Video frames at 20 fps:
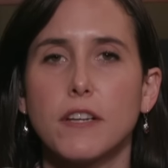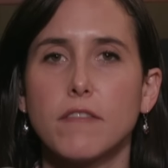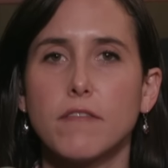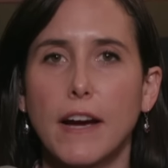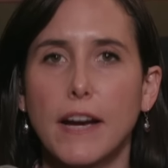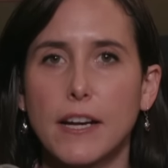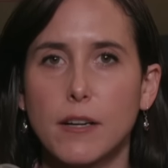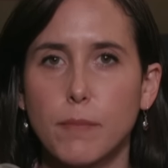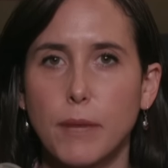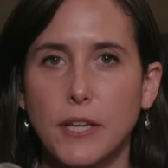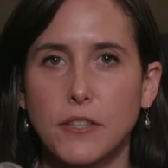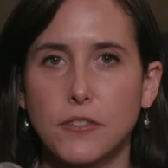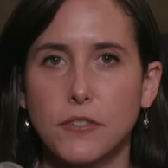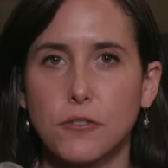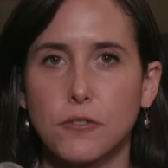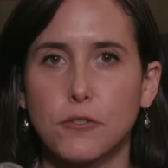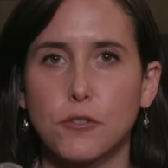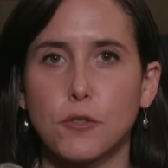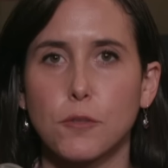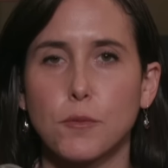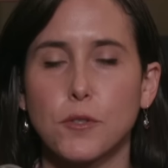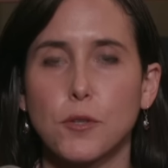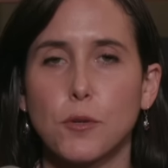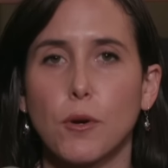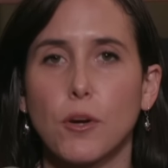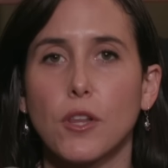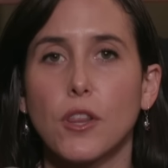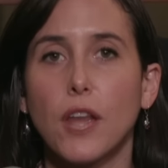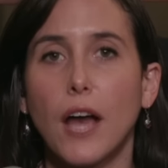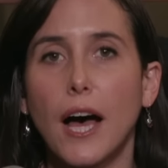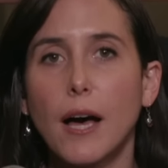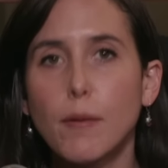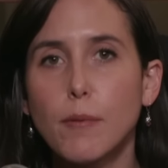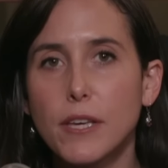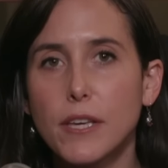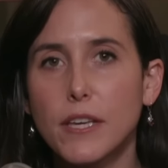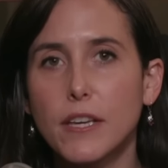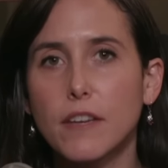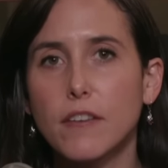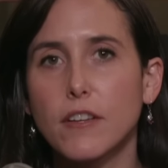environmental groups who are
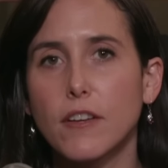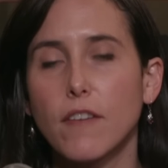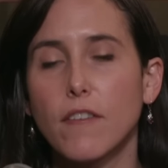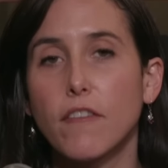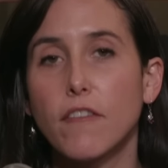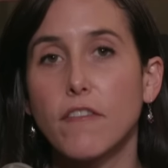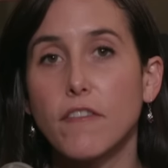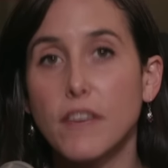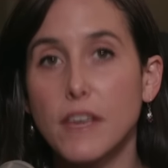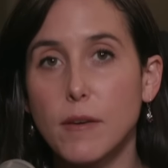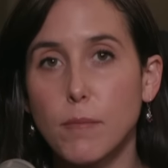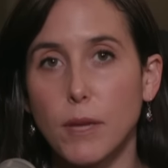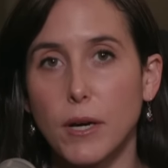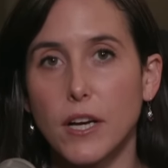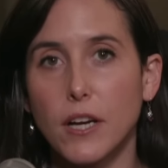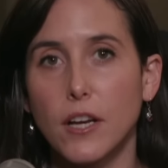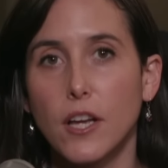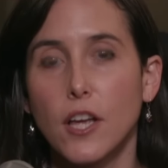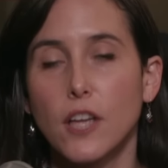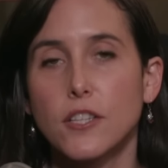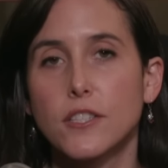lobbying FEMA